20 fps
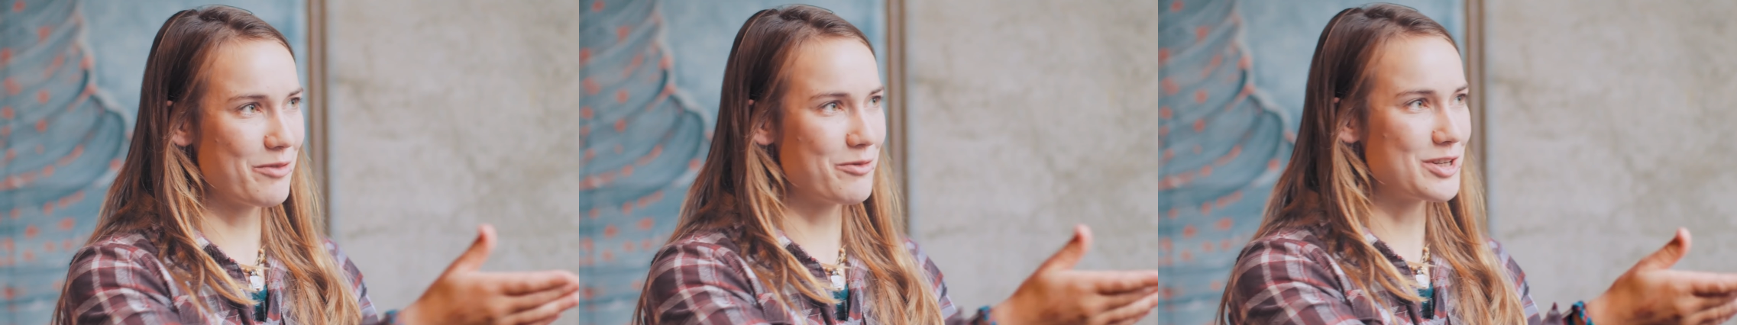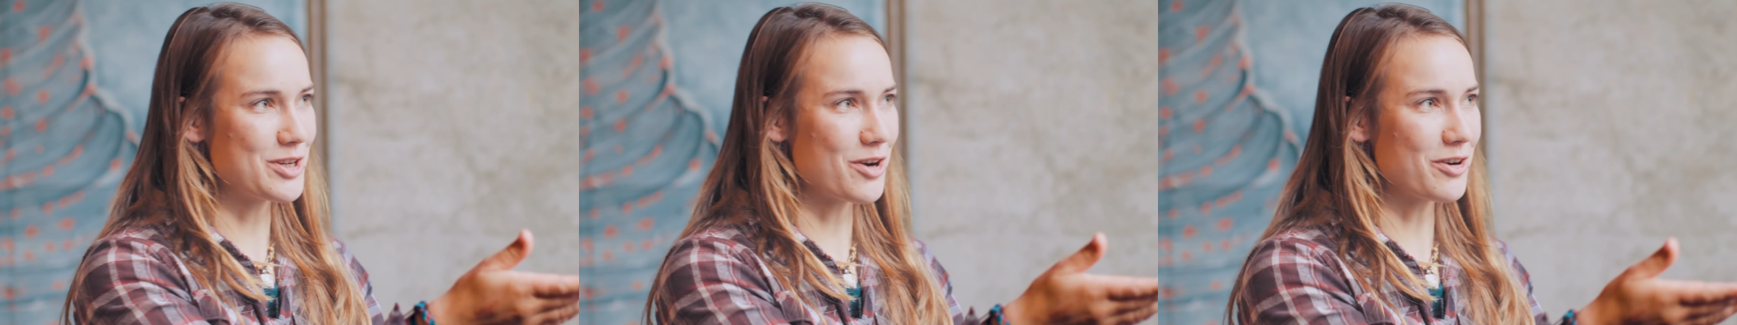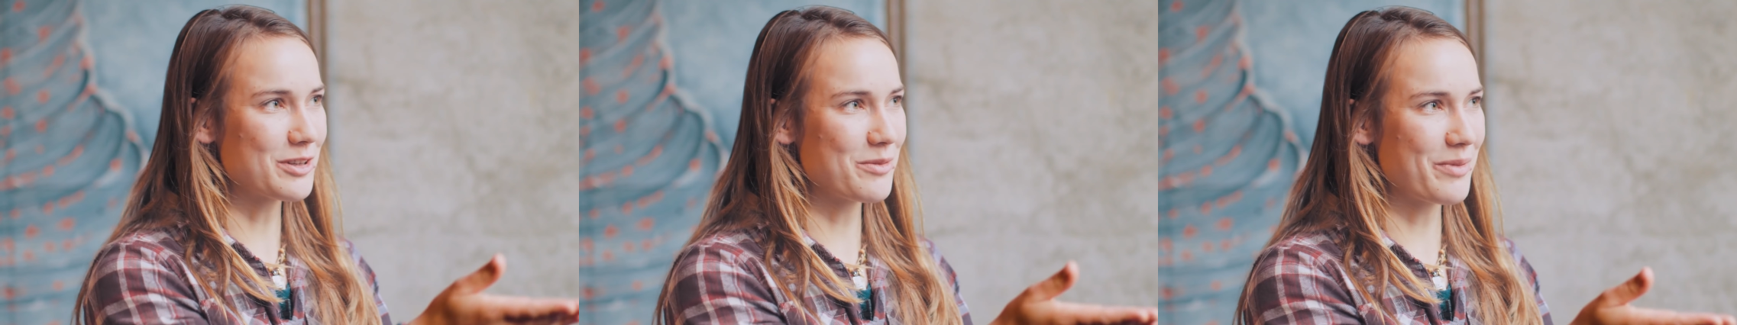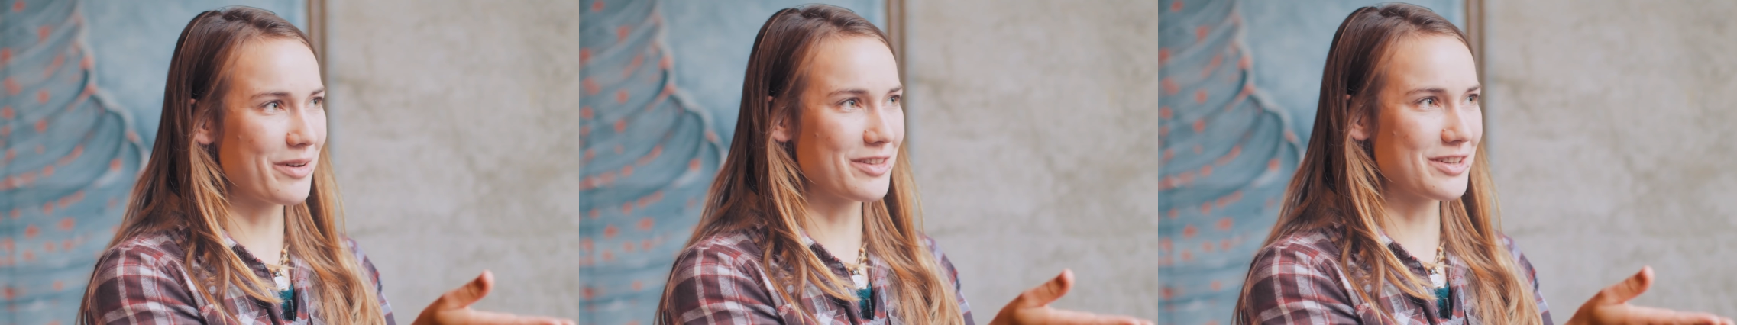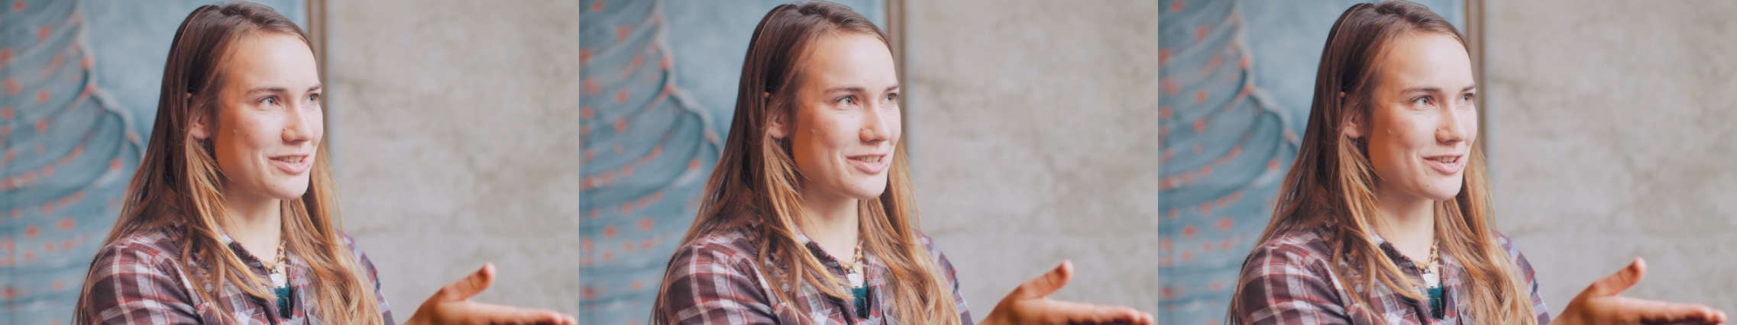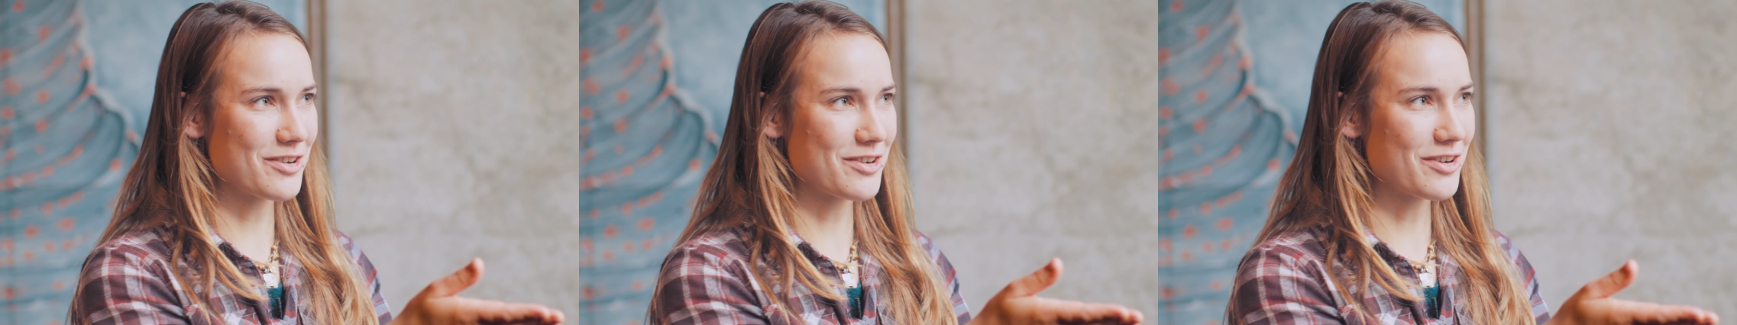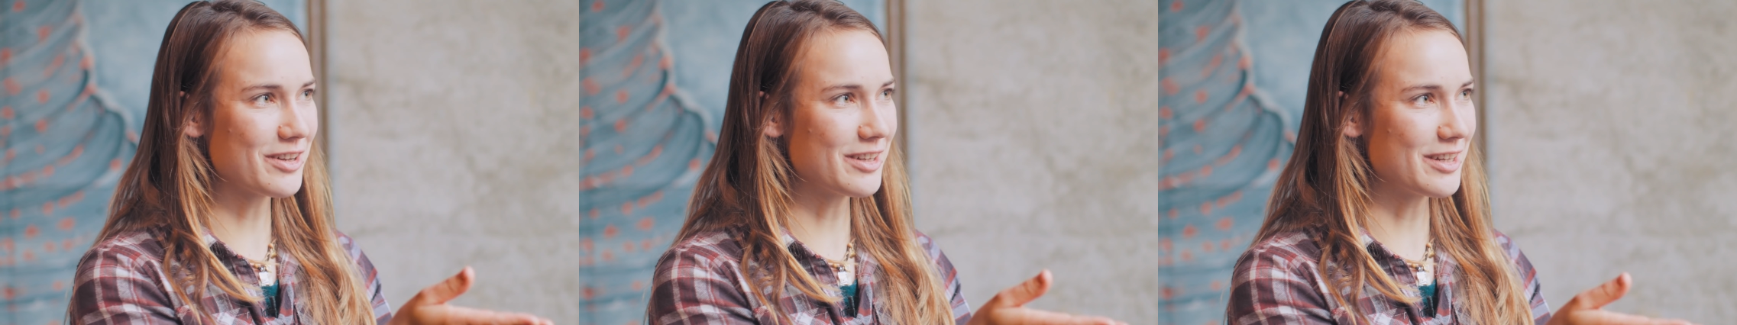We talked about this
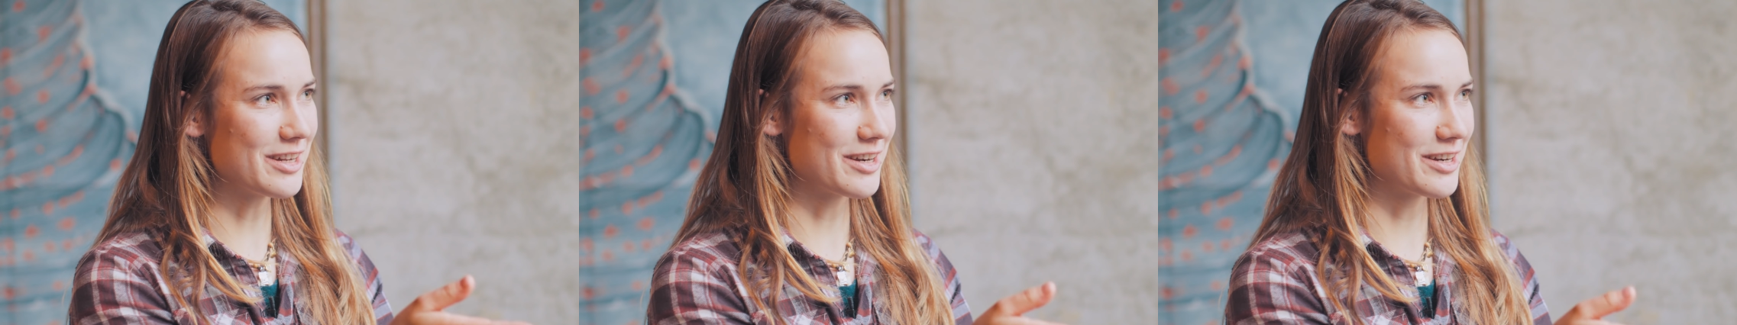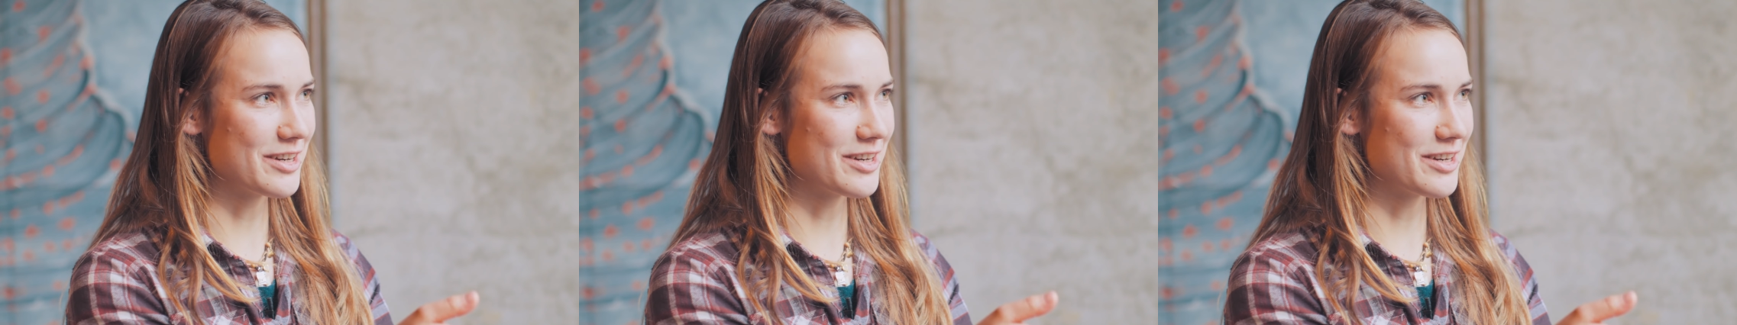earlier.